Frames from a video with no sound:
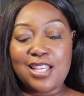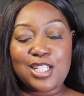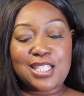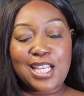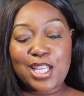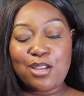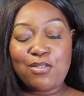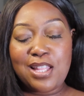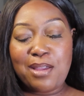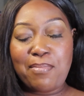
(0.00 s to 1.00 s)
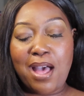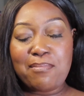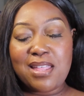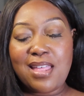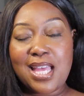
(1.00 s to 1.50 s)
She was like, you really bought
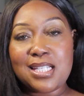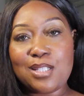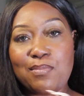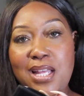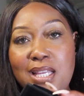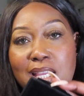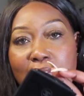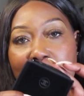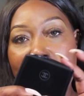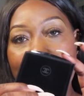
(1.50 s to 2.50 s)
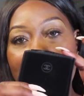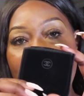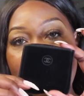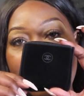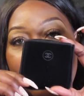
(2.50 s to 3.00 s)
me this? I'm like, yeah, it's
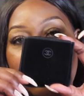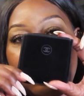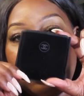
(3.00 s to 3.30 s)
cute.